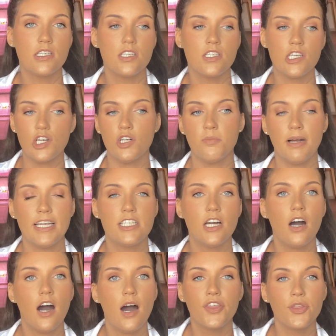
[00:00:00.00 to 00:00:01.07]
So my
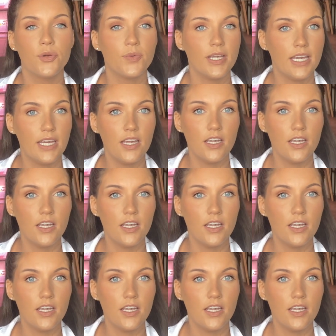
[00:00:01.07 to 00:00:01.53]
top 3